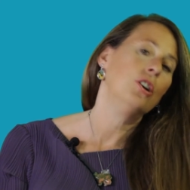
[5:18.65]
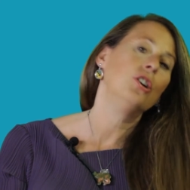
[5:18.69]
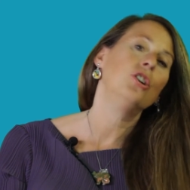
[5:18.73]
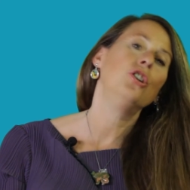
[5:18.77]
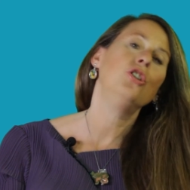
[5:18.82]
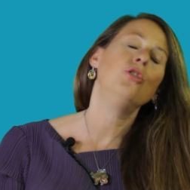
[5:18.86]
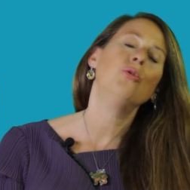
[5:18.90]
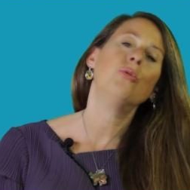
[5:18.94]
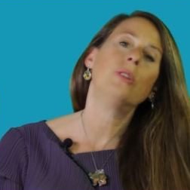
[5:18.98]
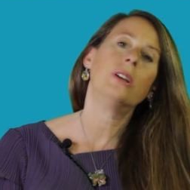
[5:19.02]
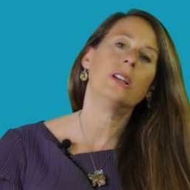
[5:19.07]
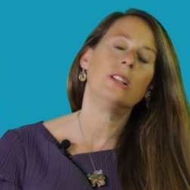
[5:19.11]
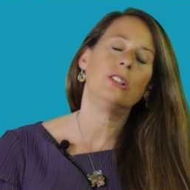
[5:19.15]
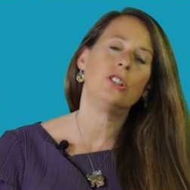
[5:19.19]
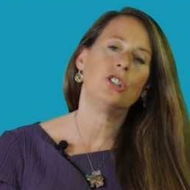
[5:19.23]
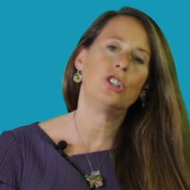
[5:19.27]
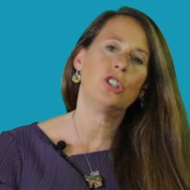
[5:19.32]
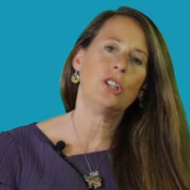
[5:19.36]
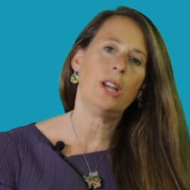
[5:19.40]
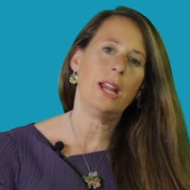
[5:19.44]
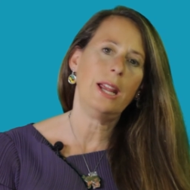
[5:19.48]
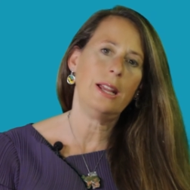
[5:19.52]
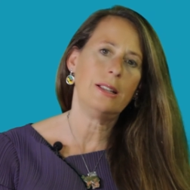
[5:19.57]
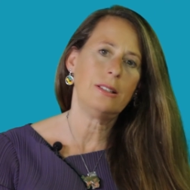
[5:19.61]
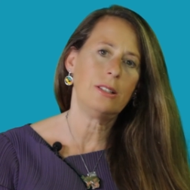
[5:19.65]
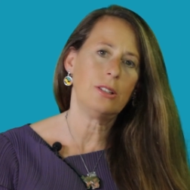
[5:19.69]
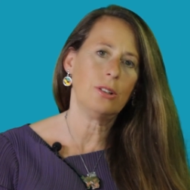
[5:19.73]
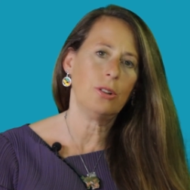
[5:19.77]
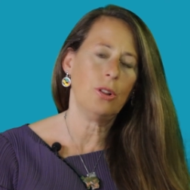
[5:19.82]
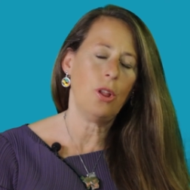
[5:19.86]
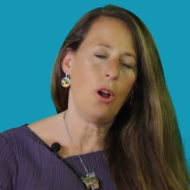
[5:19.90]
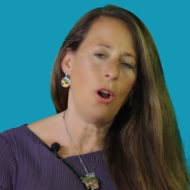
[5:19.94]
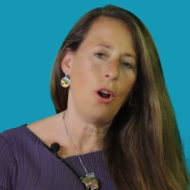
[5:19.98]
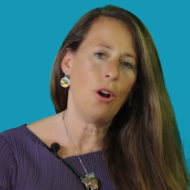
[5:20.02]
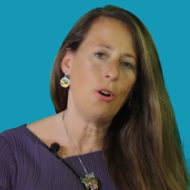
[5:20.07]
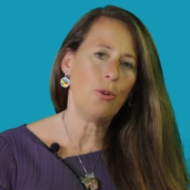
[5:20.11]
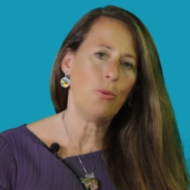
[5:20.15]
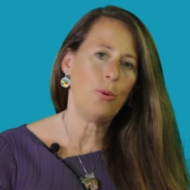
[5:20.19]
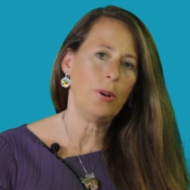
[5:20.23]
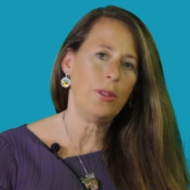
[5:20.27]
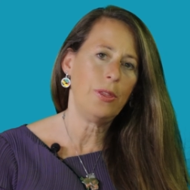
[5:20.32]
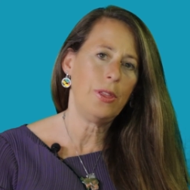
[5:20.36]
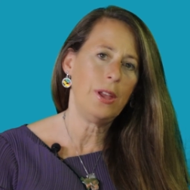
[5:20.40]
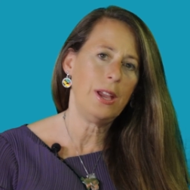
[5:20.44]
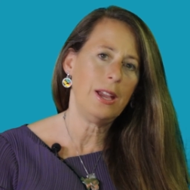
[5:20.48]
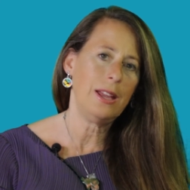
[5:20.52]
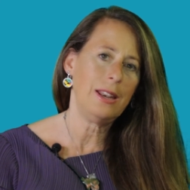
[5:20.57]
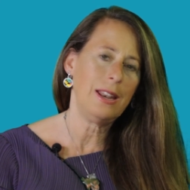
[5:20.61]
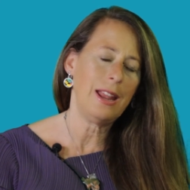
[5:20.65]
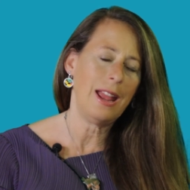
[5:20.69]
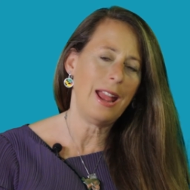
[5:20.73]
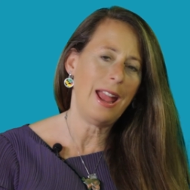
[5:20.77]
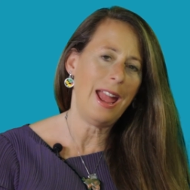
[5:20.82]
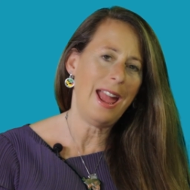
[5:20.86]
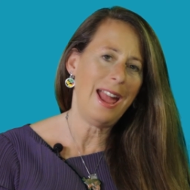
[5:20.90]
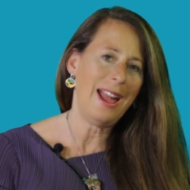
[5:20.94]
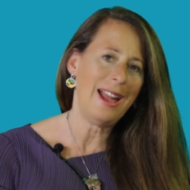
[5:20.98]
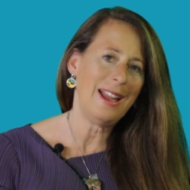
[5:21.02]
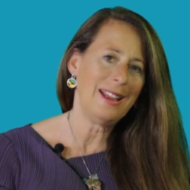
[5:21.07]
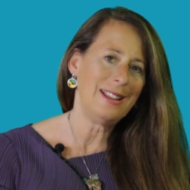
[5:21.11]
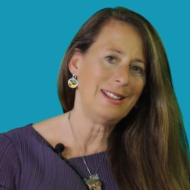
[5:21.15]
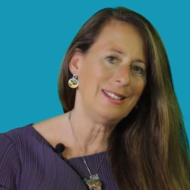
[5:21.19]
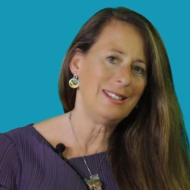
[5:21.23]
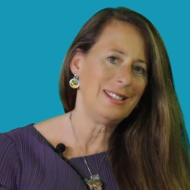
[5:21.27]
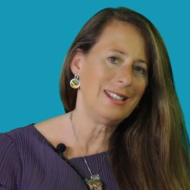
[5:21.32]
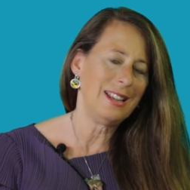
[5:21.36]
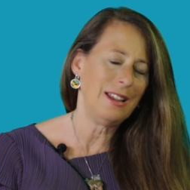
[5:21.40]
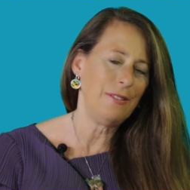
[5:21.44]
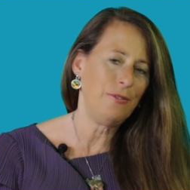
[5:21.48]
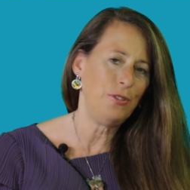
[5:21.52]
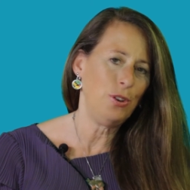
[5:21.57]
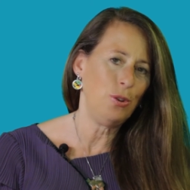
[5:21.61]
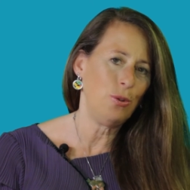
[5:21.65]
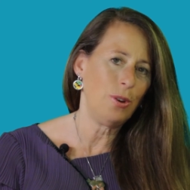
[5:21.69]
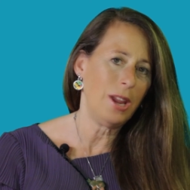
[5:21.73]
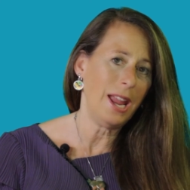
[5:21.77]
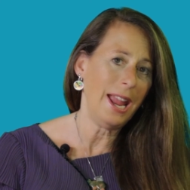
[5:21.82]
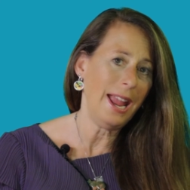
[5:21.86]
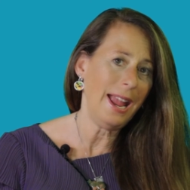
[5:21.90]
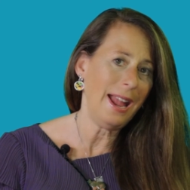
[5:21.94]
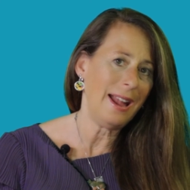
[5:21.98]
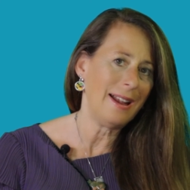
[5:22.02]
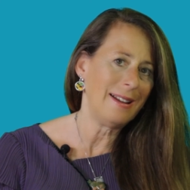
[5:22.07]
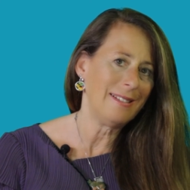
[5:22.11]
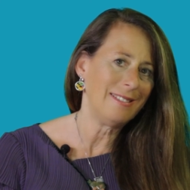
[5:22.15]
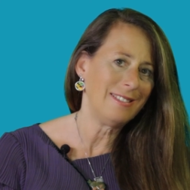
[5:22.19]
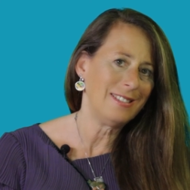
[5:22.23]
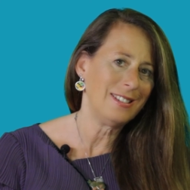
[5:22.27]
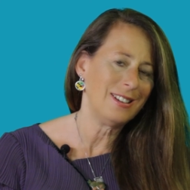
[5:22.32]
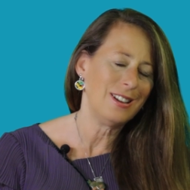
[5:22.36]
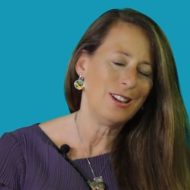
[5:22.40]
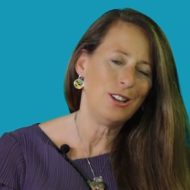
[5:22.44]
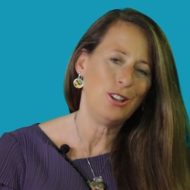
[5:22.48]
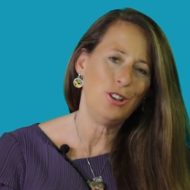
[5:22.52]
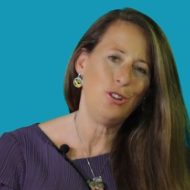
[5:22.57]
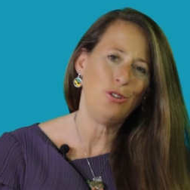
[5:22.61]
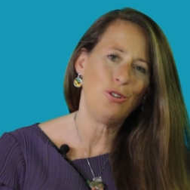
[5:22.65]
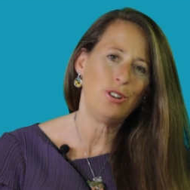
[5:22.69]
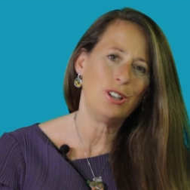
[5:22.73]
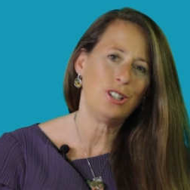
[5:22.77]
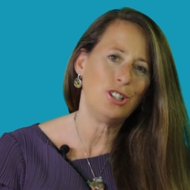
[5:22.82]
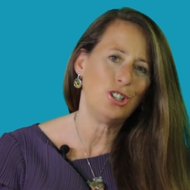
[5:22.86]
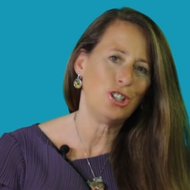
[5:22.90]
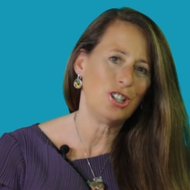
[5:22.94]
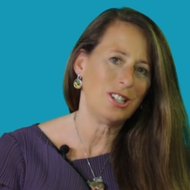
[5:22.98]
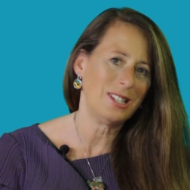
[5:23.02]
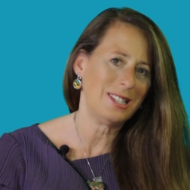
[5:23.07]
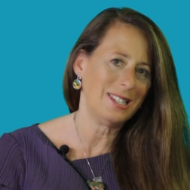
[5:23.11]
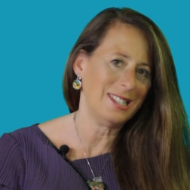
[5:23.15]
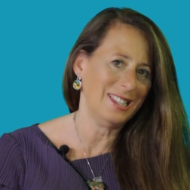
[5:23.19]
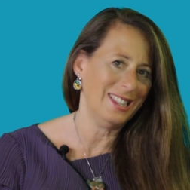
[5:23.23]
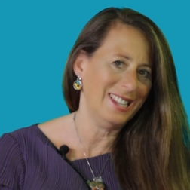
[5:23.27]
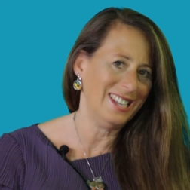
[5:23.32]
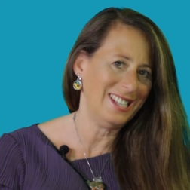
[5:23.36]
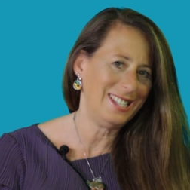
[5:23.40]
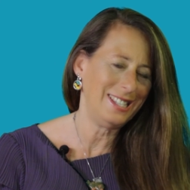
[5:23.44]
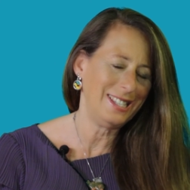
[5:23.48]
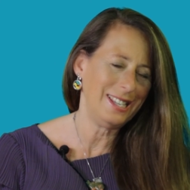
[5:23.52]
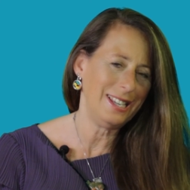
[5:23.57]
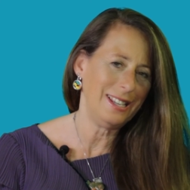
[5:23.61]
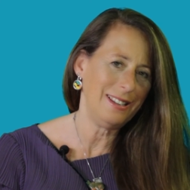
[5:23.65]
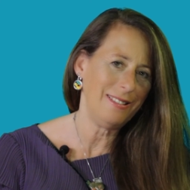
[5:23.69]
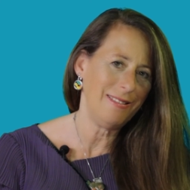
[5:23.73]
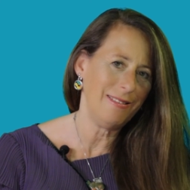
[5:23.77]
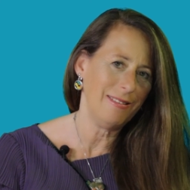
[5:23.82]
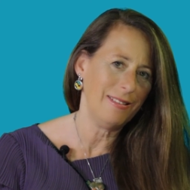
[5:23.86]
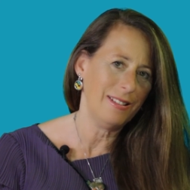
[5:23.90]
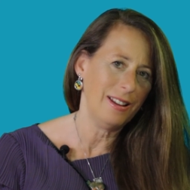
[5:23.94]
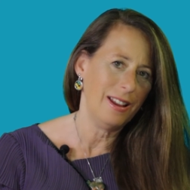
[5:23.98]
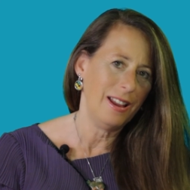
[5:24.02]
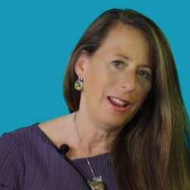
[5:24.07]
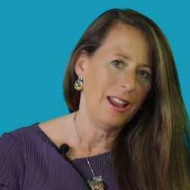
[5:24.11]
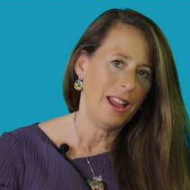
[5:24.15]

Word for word: You can chant along with it, and if you can't, you can just listen,